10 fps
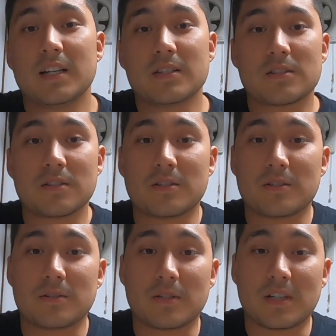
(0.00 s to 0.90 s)

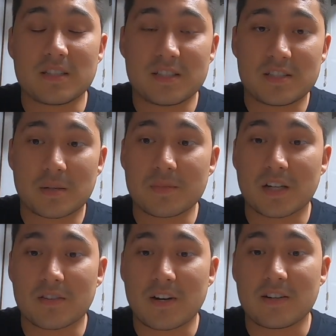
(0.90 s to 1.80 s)
So all this jumping
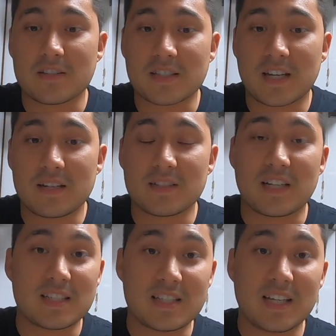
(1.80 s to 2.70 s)
around is kind of a lot
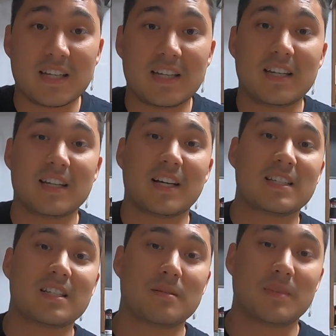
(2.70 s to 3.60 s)
to take in, and not
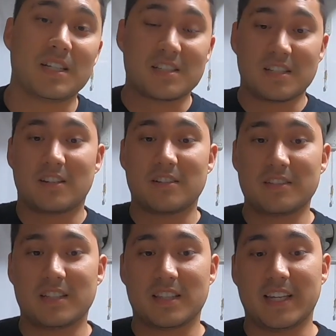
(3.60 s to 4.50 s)
to mention all
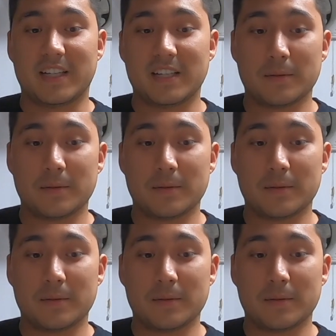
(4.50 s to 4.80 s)
the like